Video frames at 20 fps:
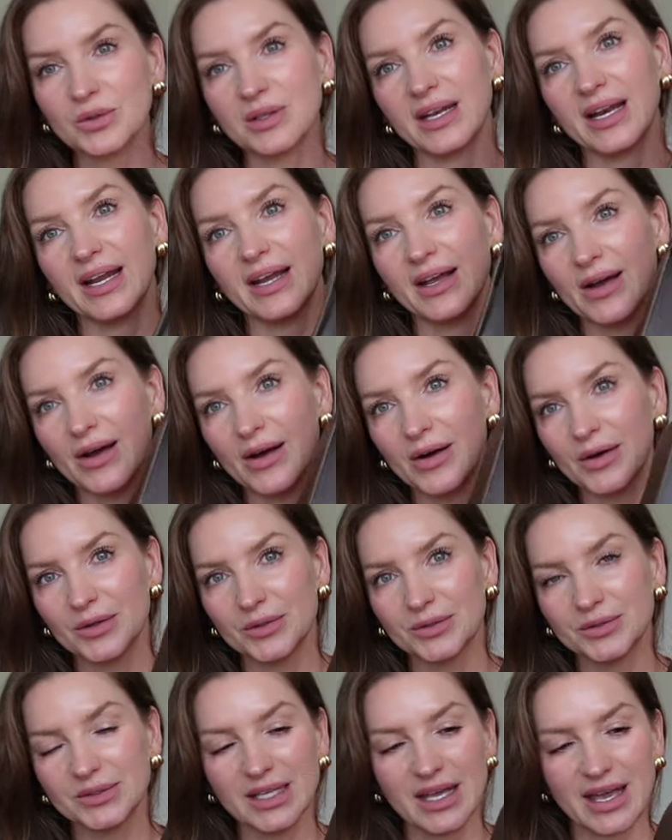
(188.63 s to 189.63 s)
that I
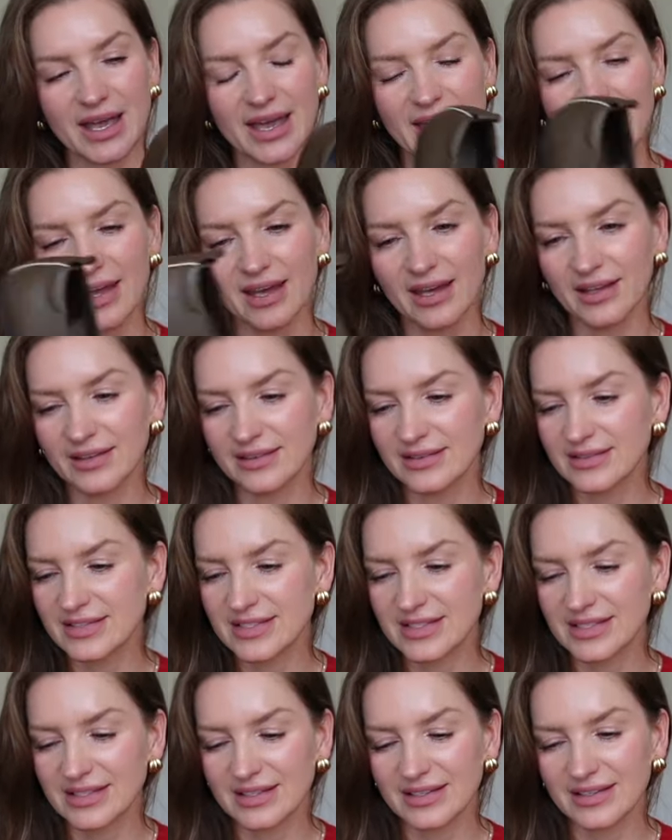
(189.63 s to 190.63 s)
own, and